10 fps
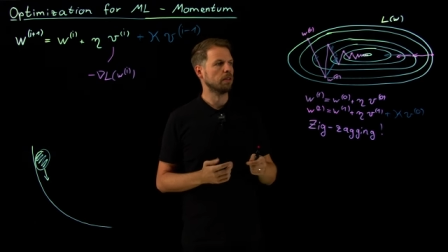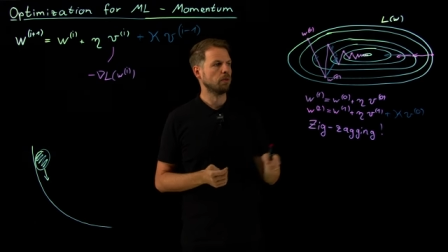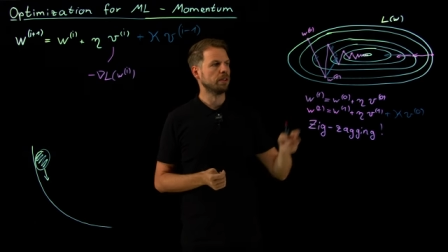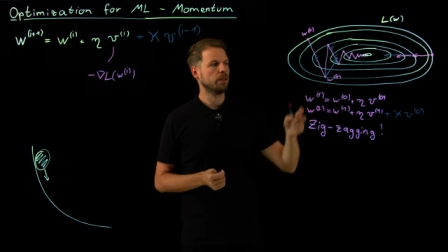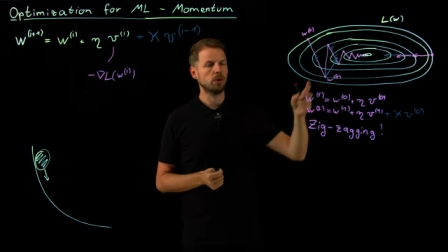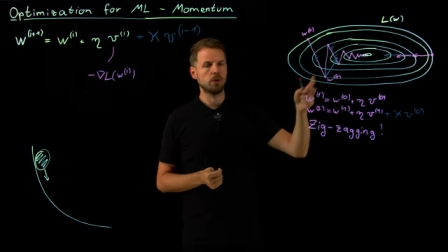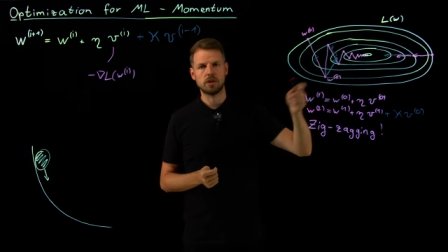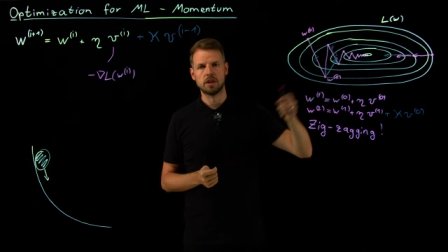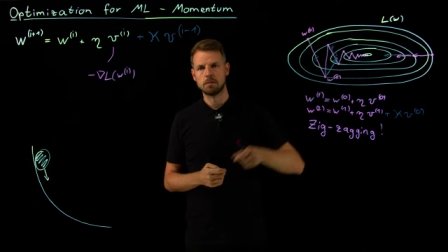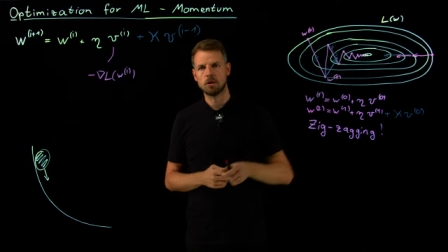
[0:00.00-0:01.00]
reduce the
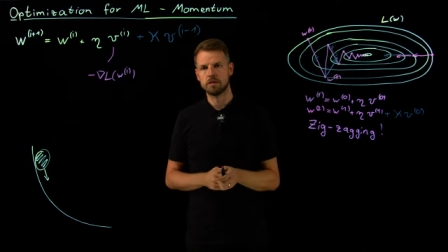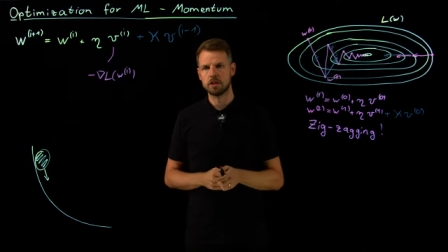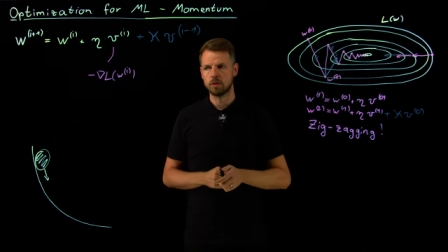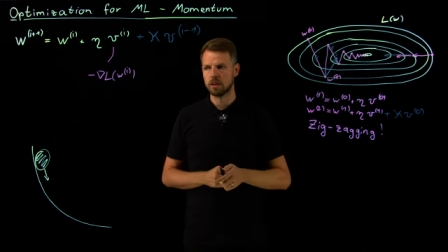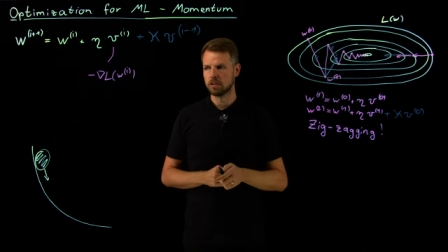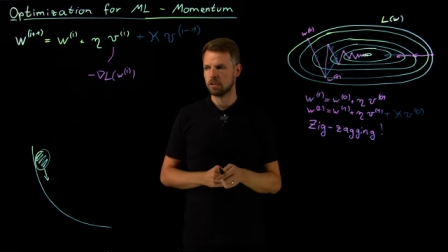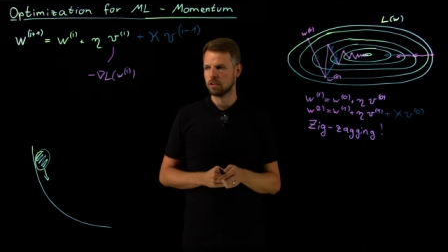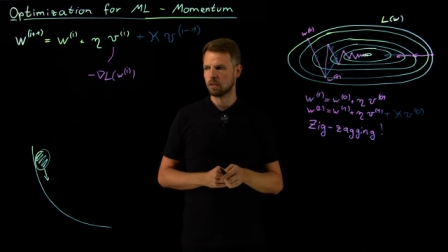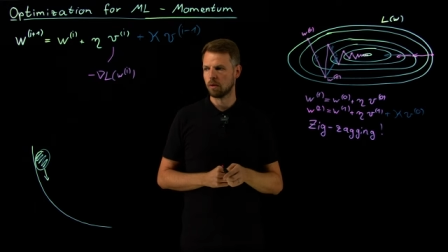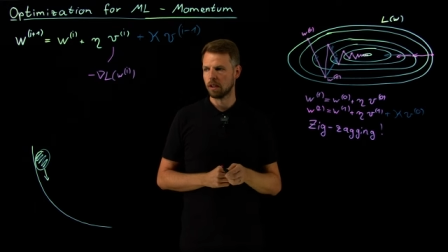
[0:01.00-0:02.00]
number of iterations
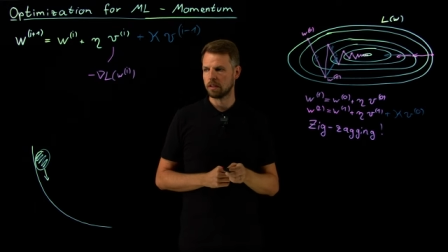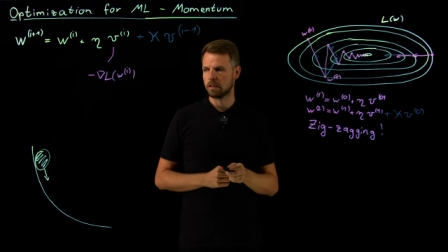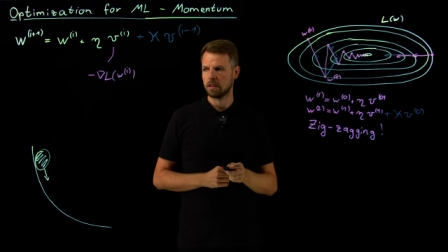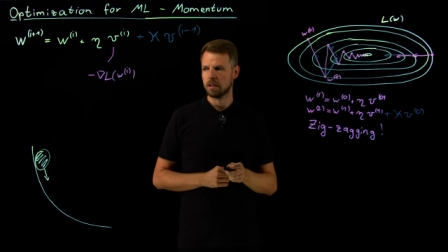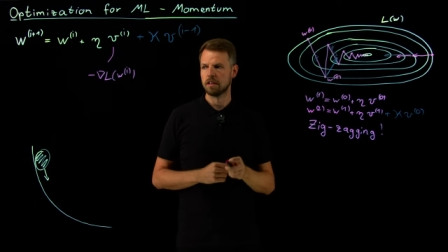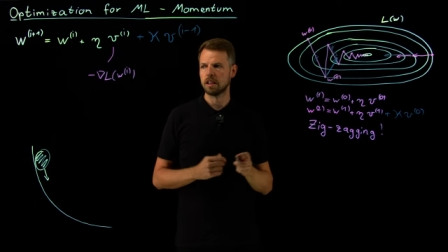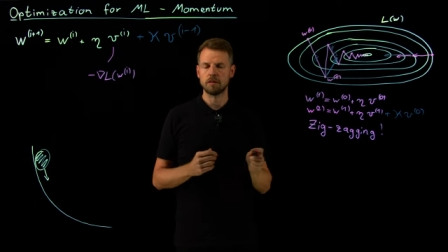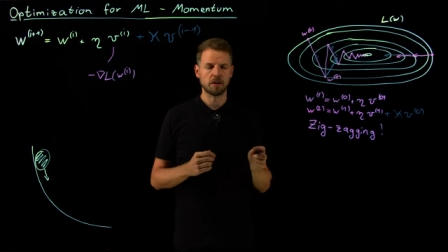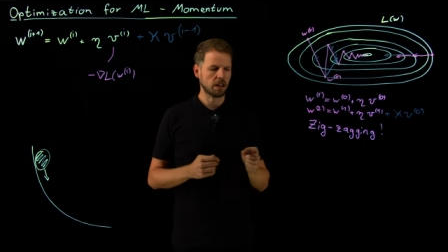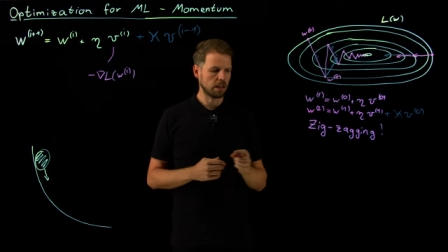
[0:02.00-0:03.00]
quite
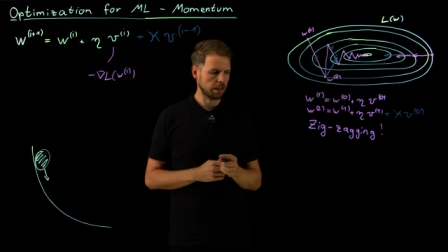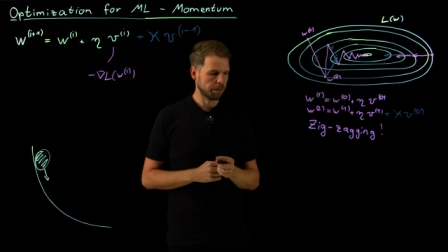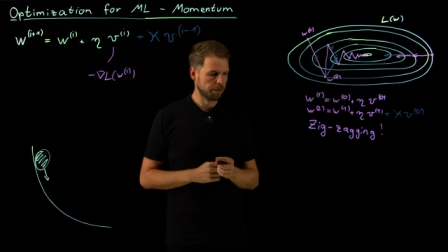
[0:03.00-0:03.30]
significantly.